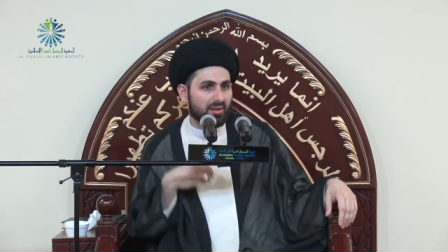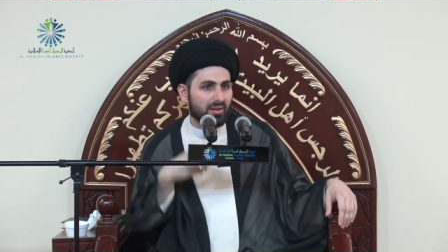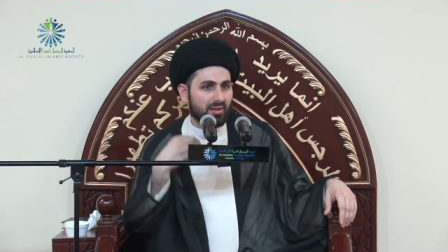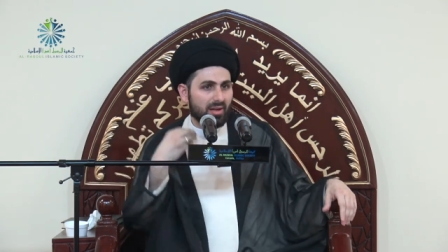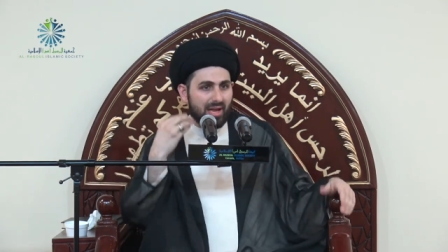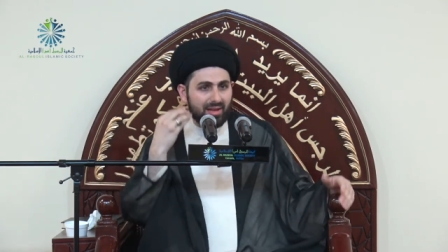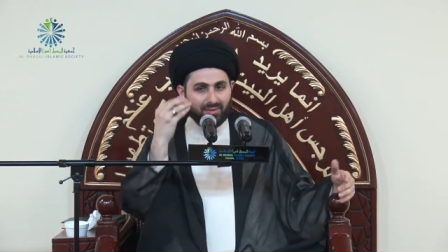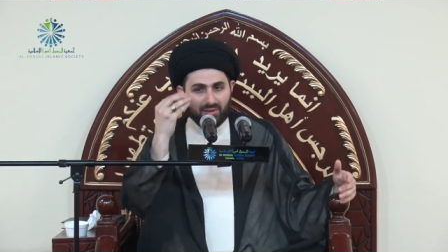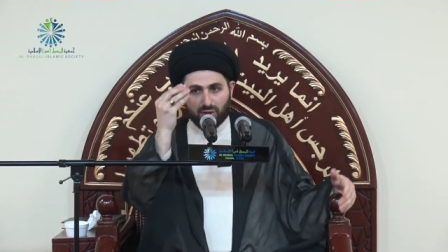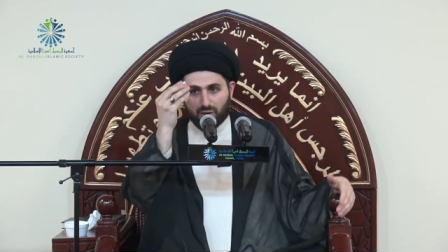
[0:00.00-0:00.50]

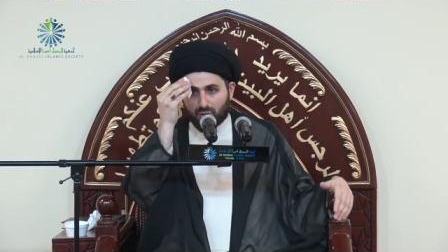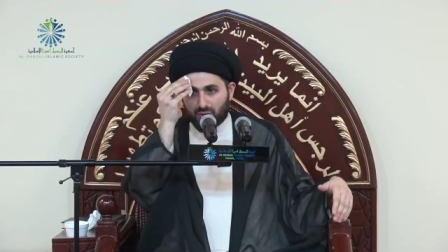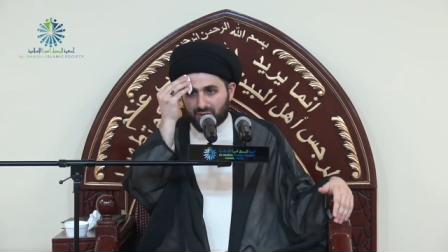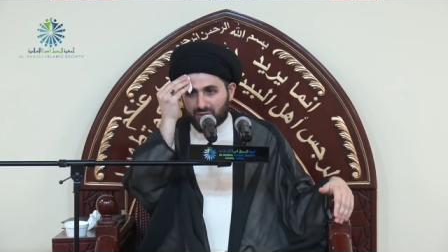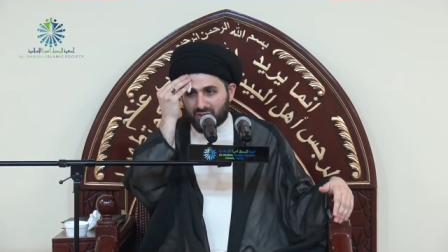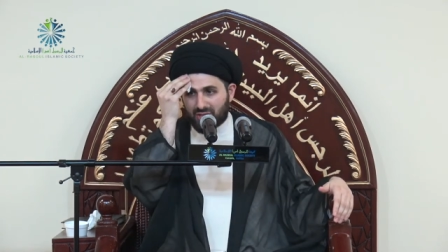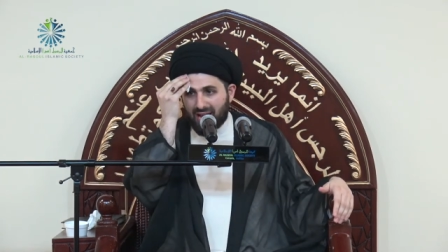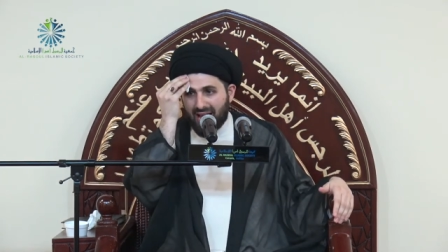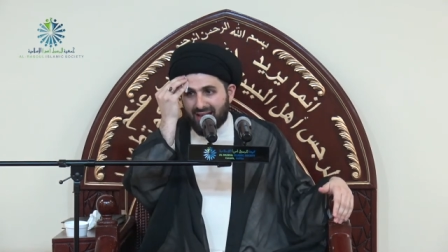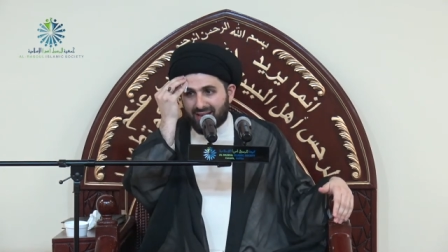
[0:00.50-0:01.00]
And the
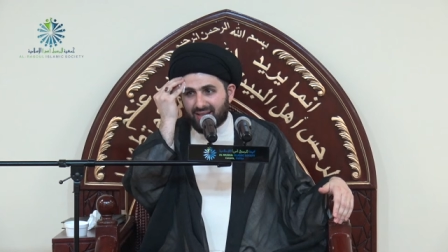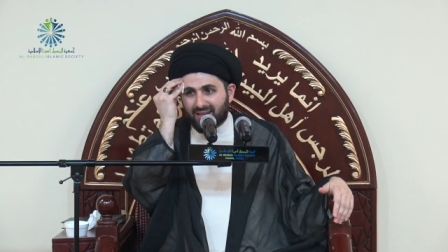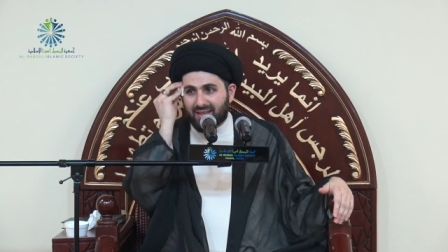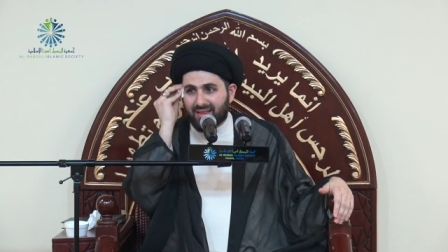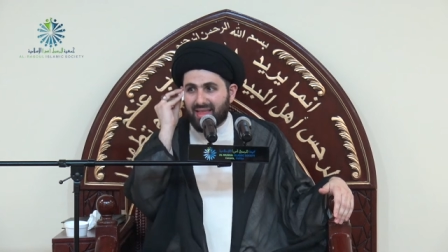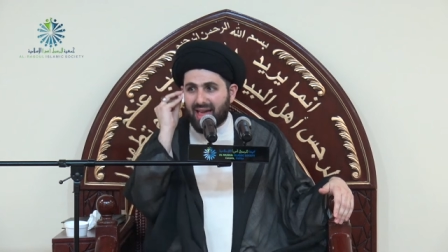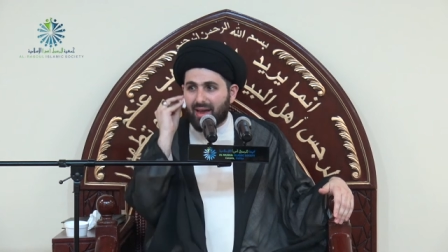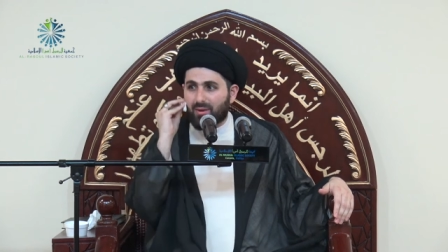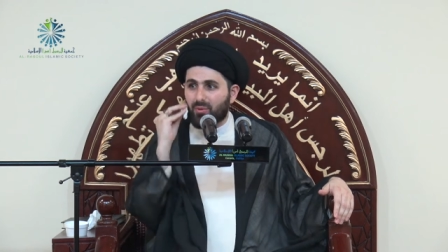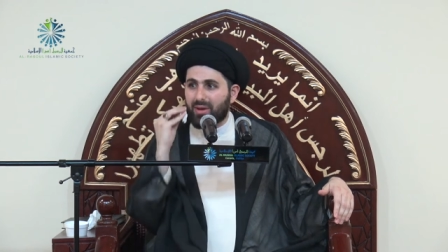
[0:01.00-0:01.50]
Christianity
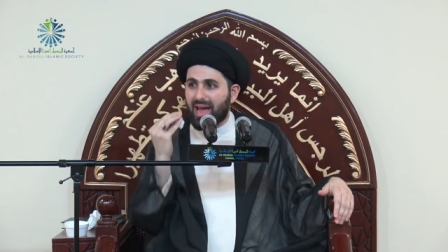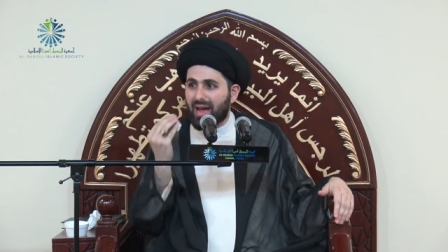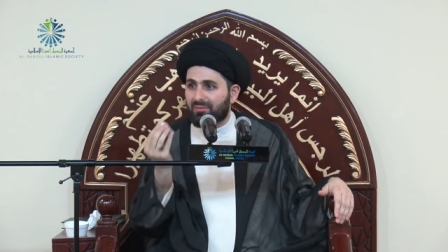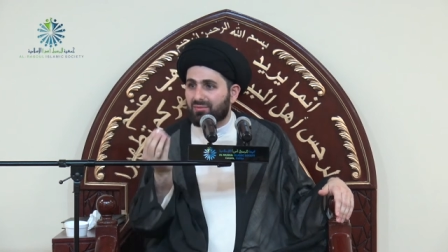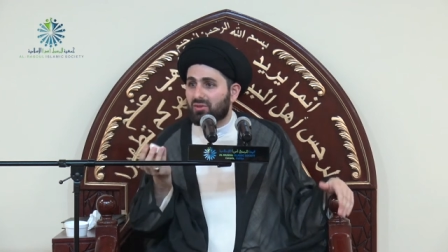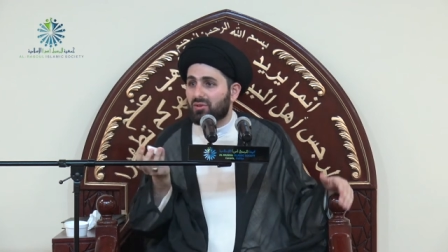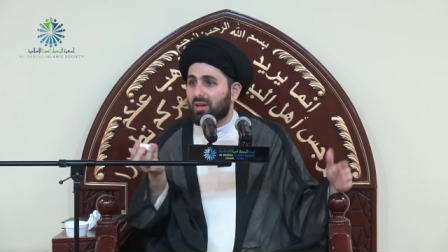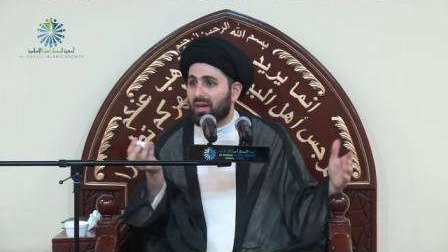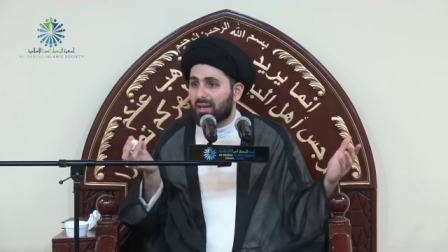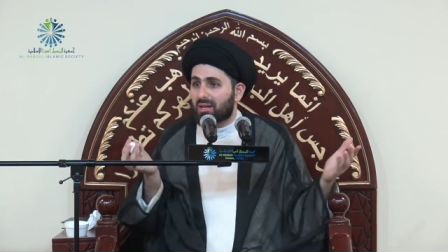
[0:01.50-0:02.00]
that we have
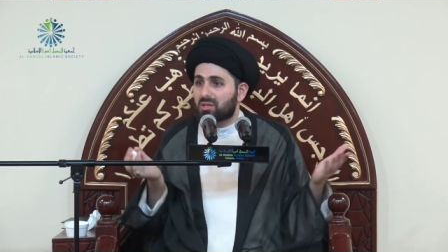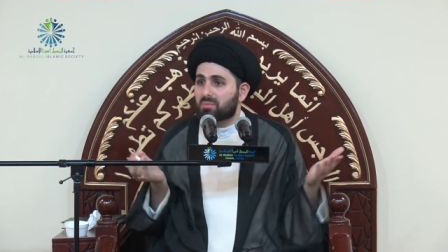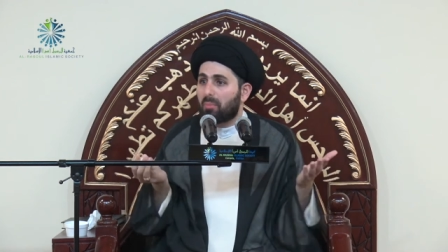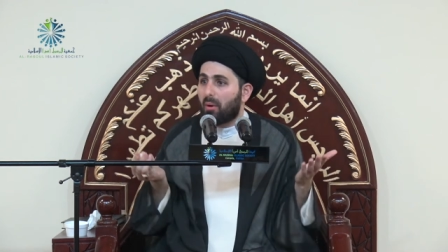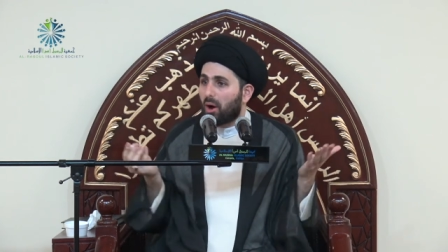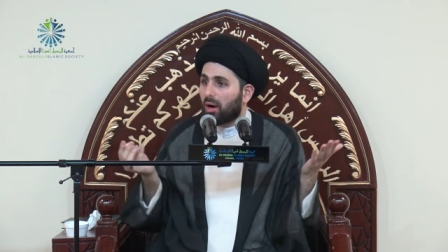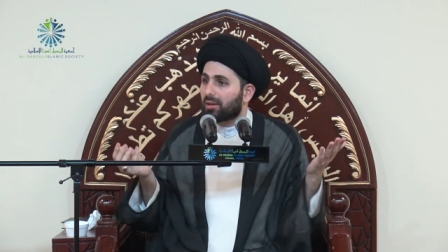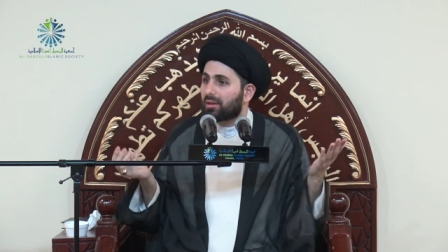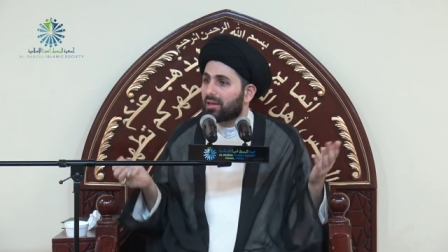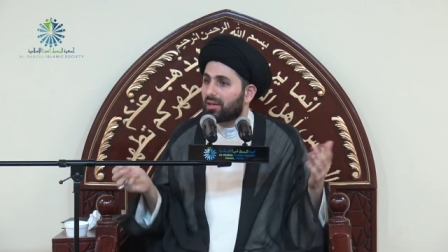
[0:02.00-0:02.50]
today is
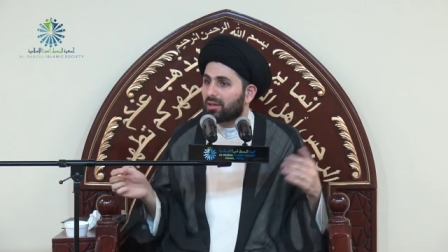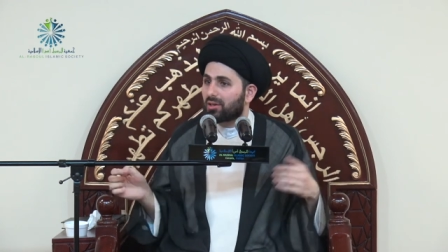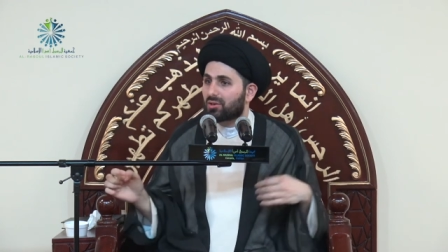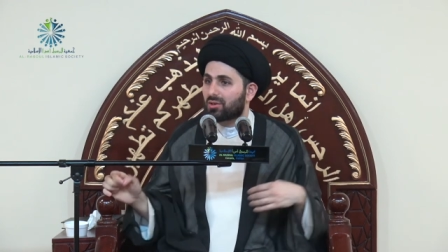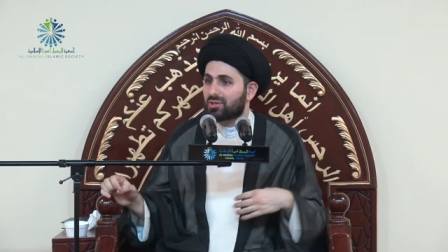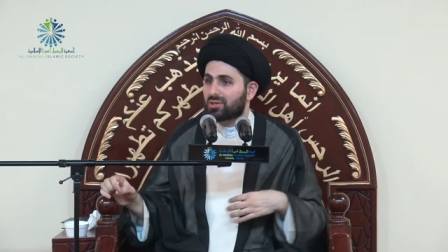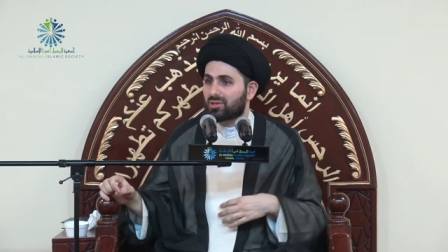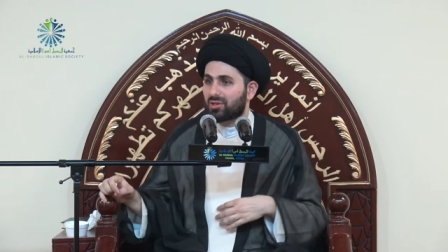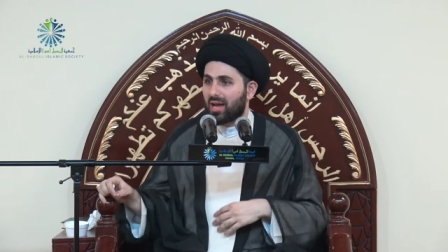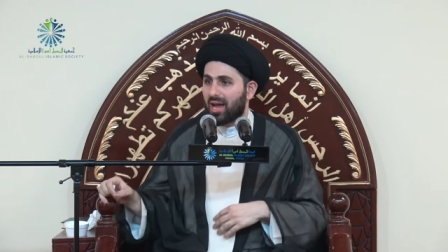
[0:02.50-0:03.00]
Pauline
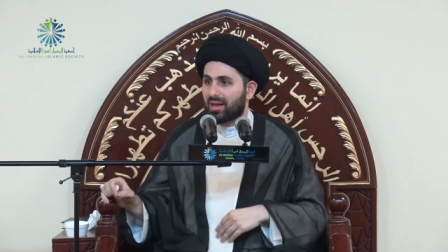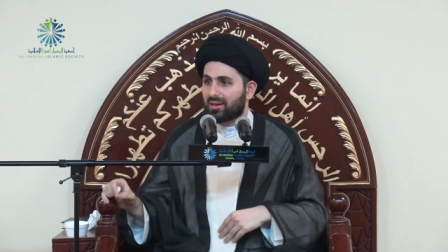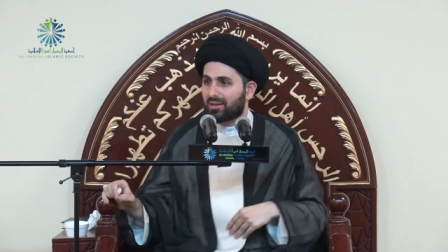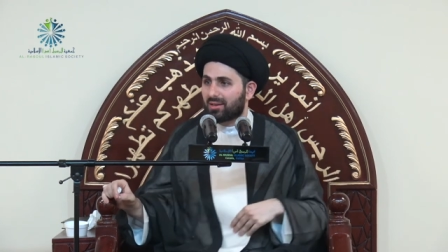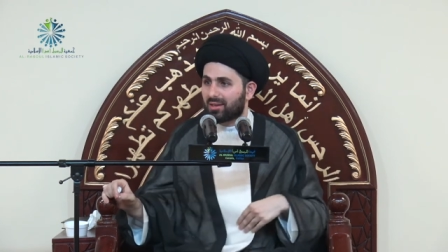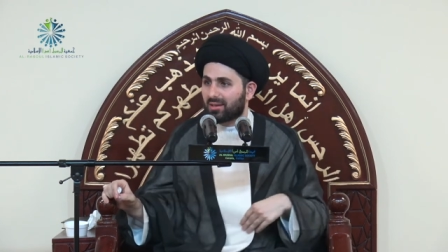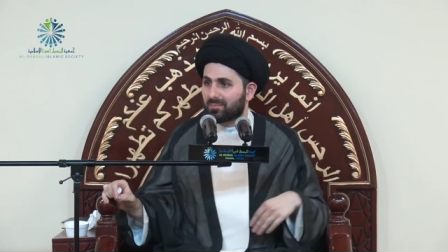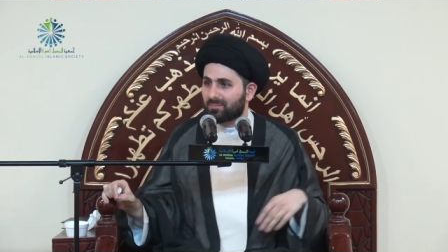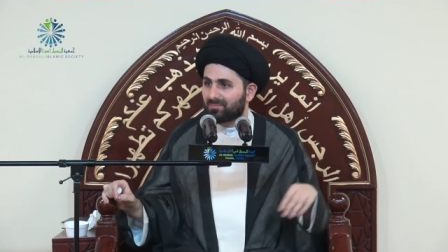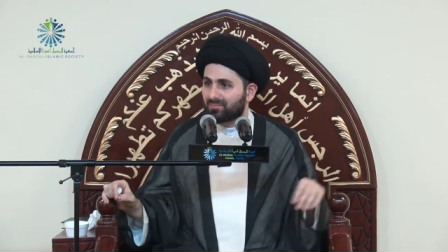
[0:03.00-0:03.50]

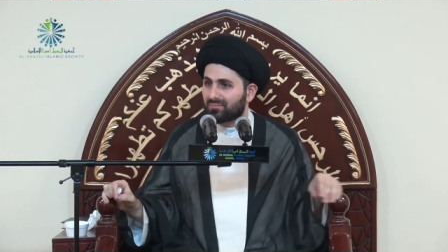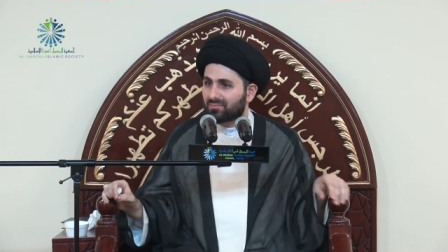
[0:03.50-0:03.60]
Christianity.